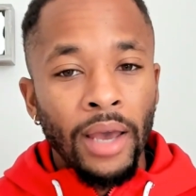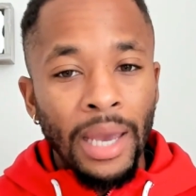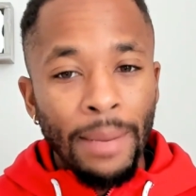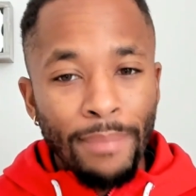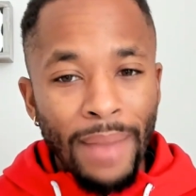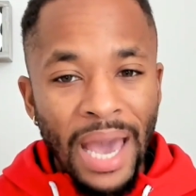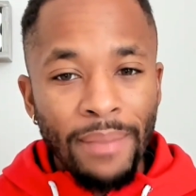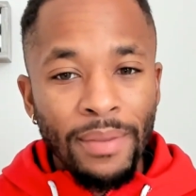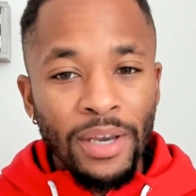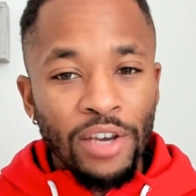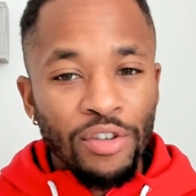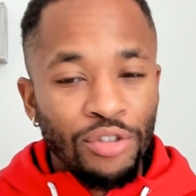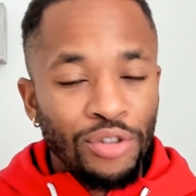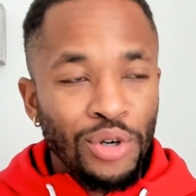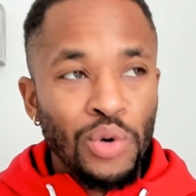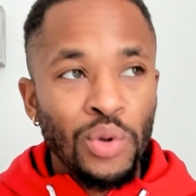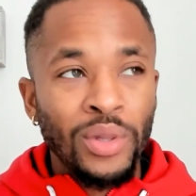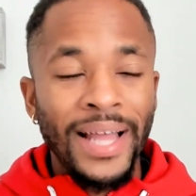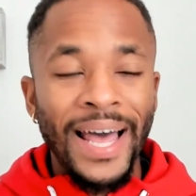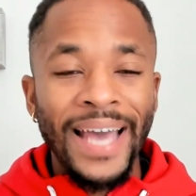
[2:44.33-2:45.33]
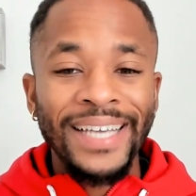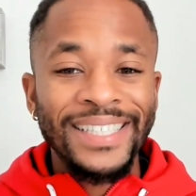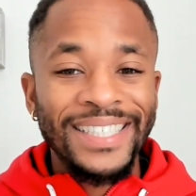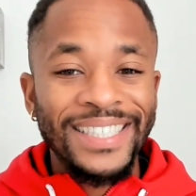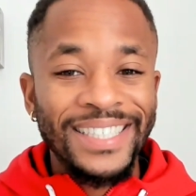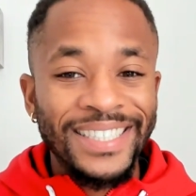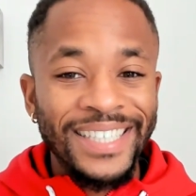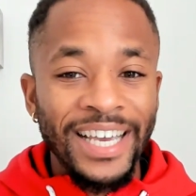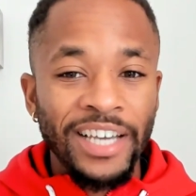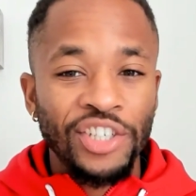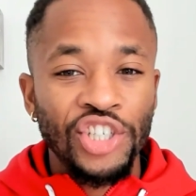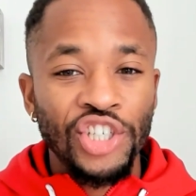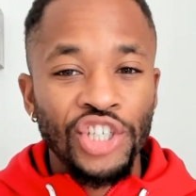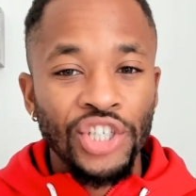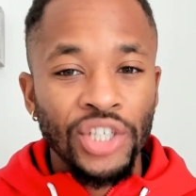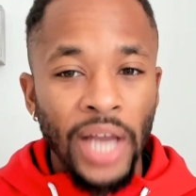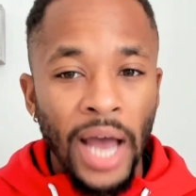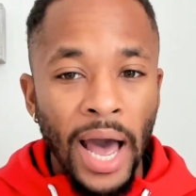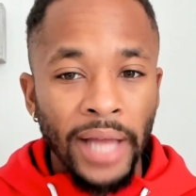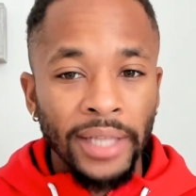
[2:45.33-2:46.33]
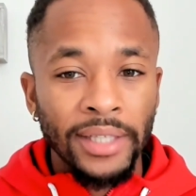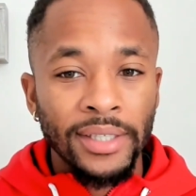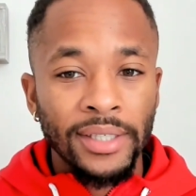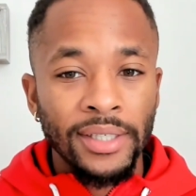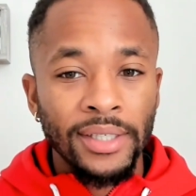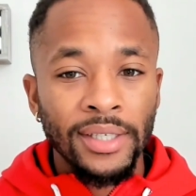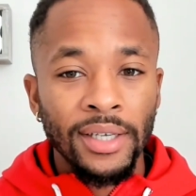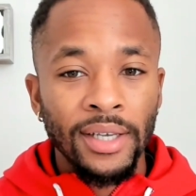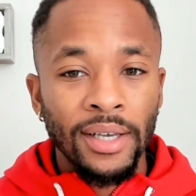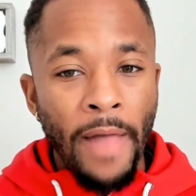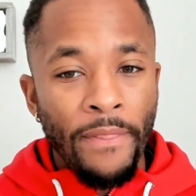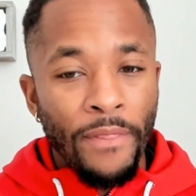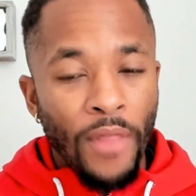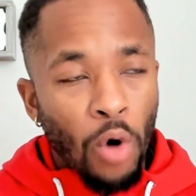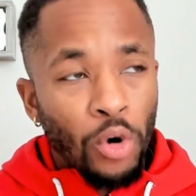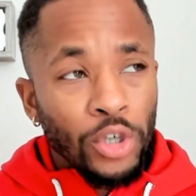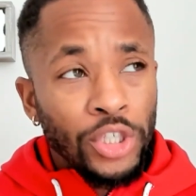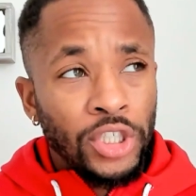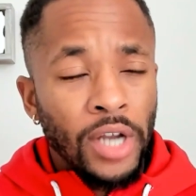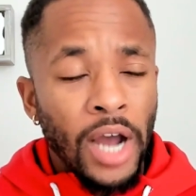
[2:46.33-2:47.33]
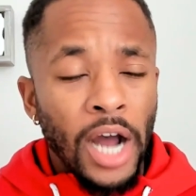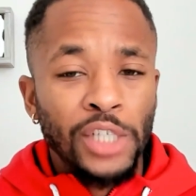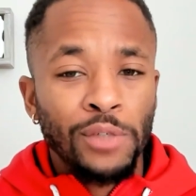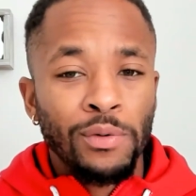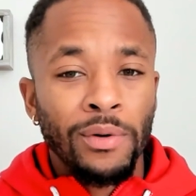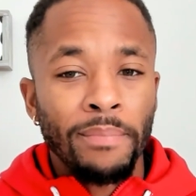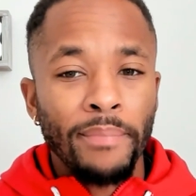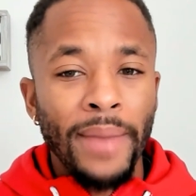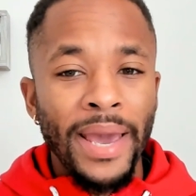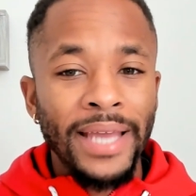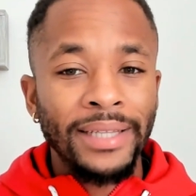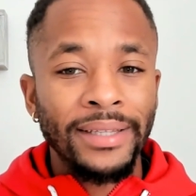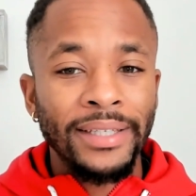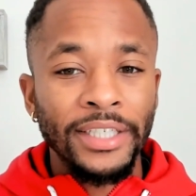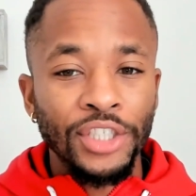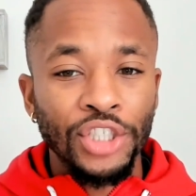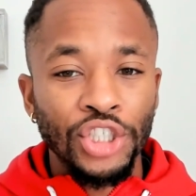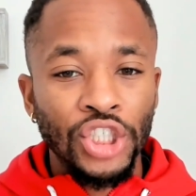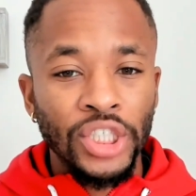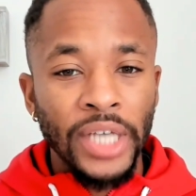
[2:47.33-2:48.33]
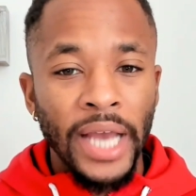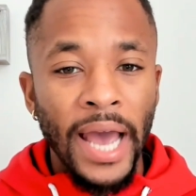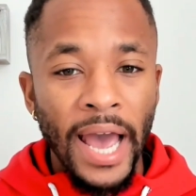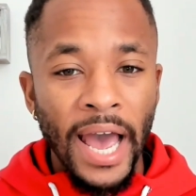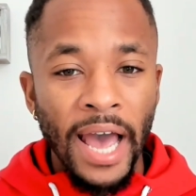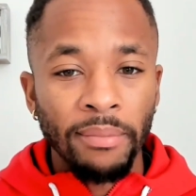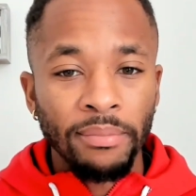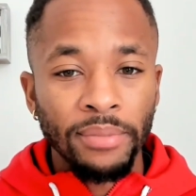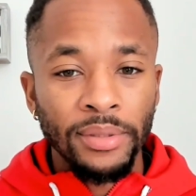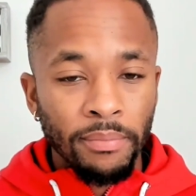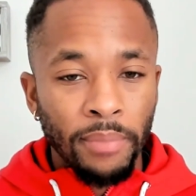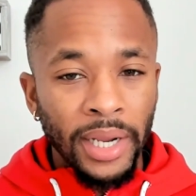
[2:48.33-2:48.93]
and maybe threw like 6 shots. And those shots were mainly jab.